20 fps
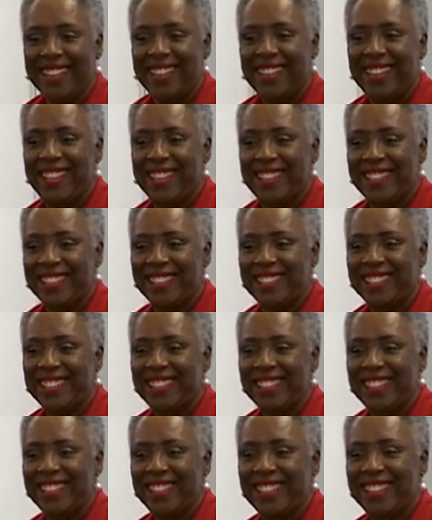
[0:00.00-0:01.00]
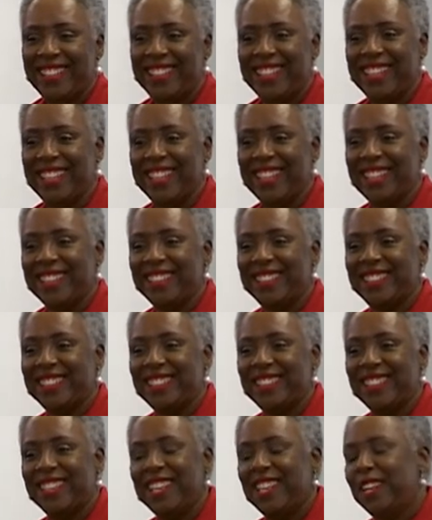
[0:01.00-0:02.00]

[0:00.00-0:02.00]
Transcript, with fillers: Yes, yes.